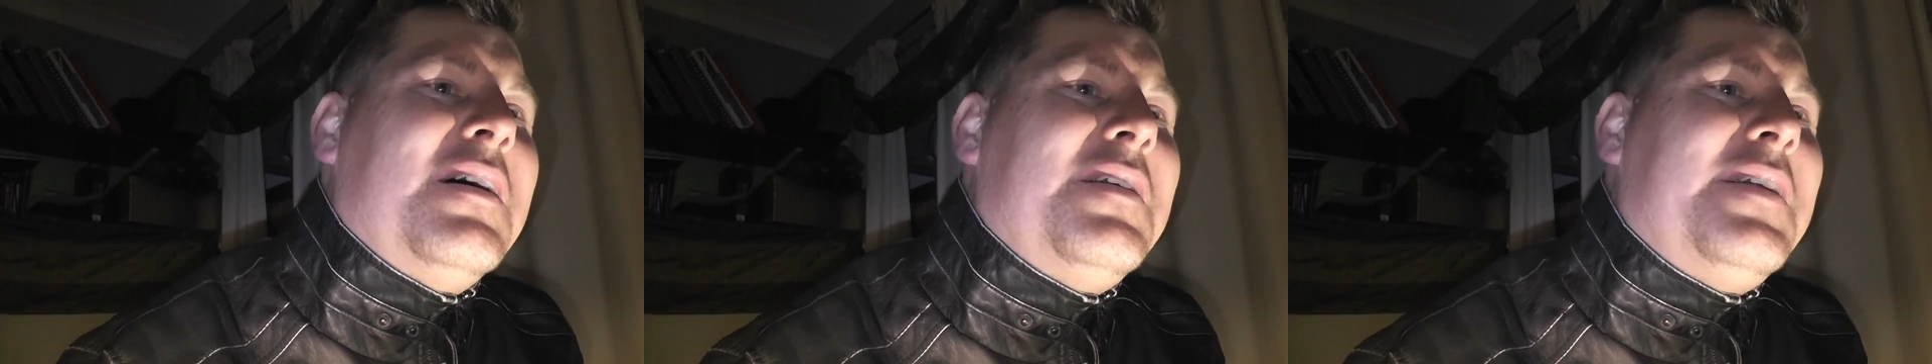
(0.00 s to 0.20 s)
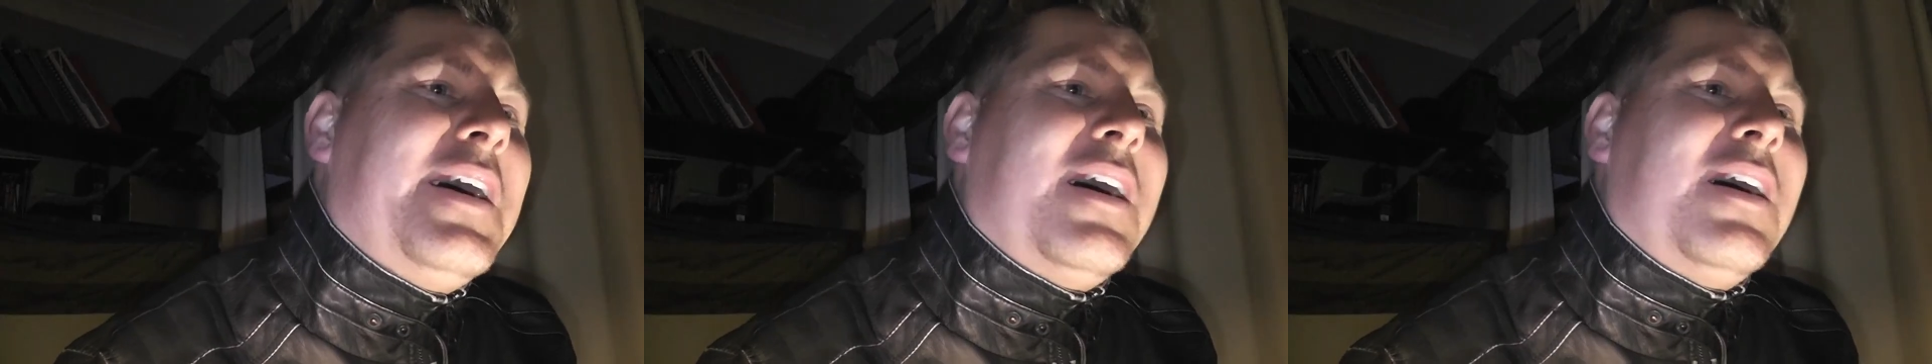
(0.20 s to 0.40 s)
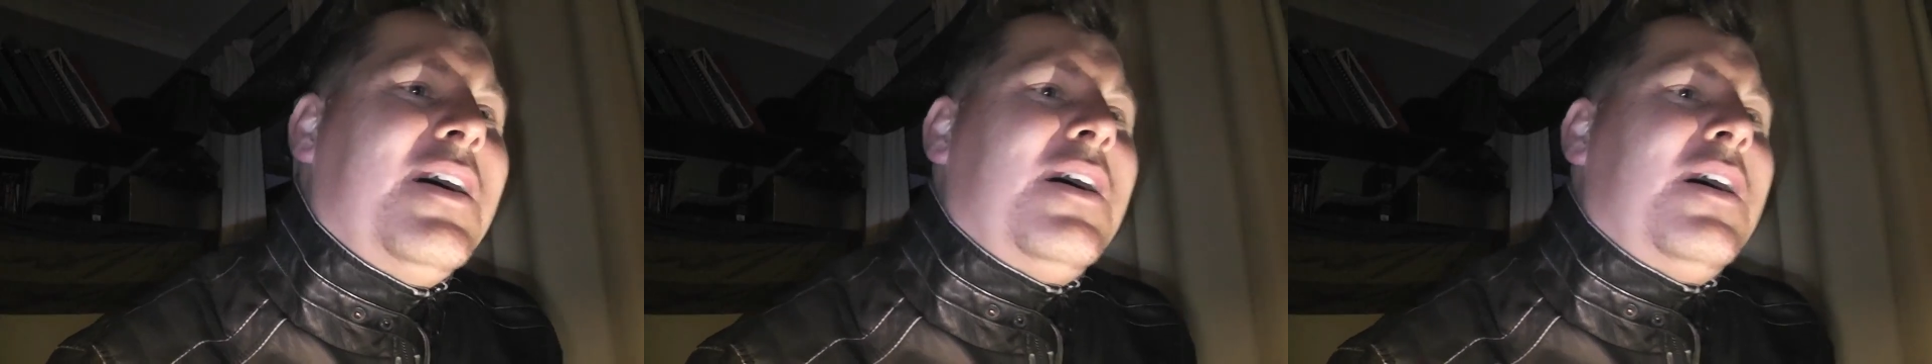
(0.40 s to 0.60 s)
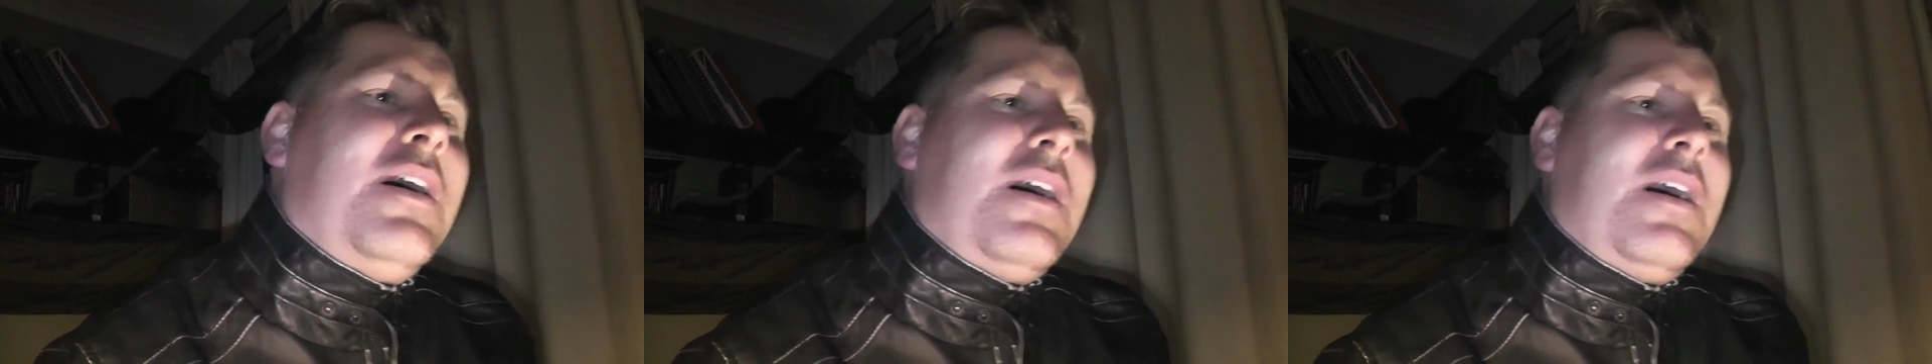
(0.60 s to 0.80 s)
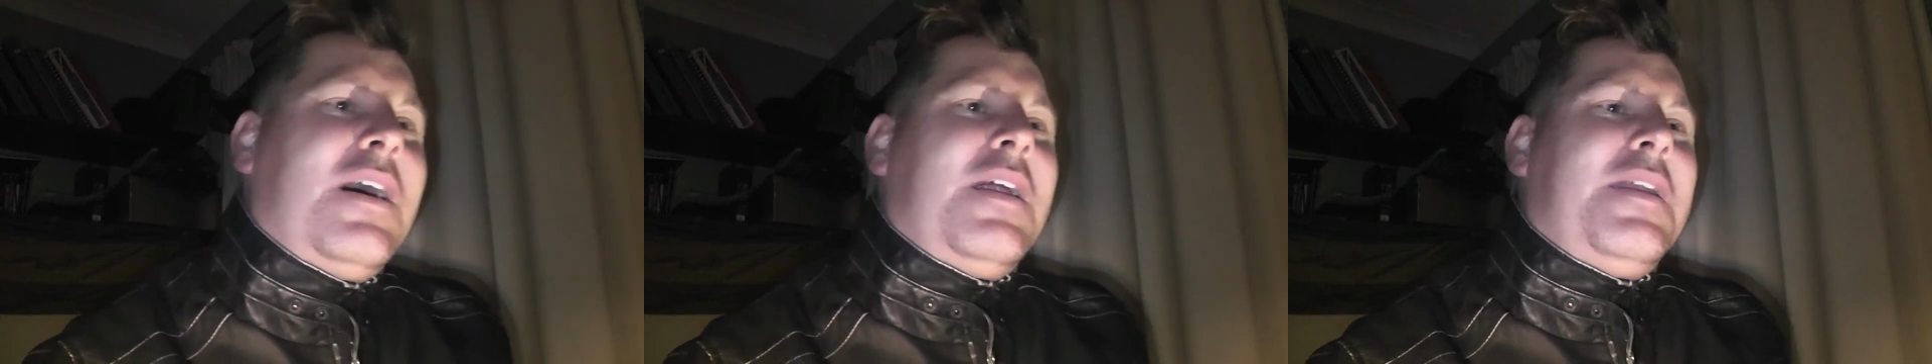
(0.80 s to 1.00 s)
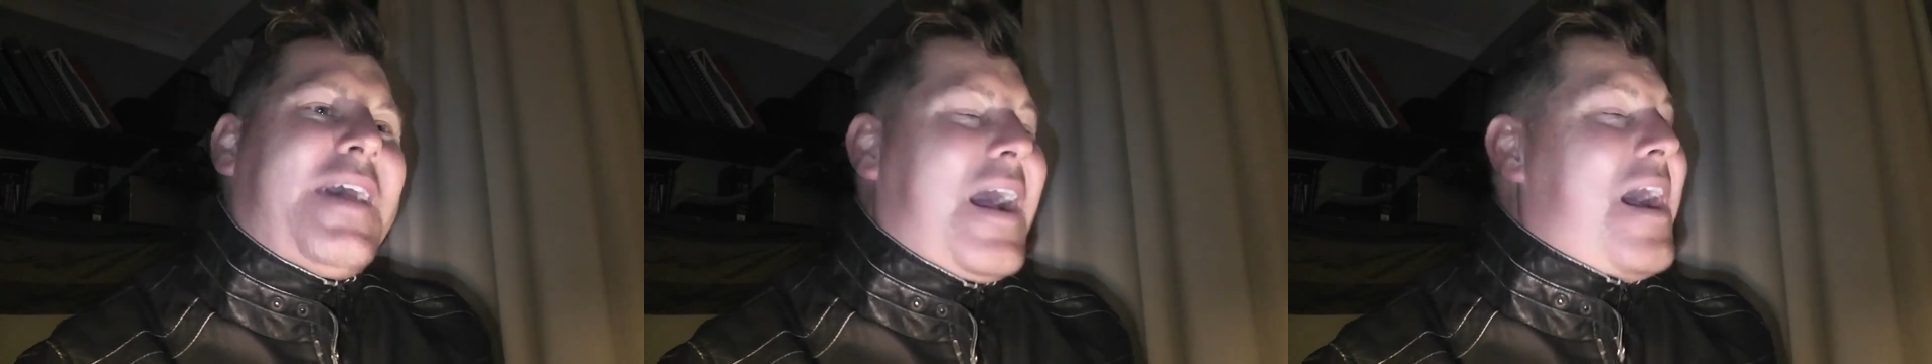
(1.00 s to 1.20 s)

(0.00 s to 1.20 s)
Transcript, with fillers: Now, now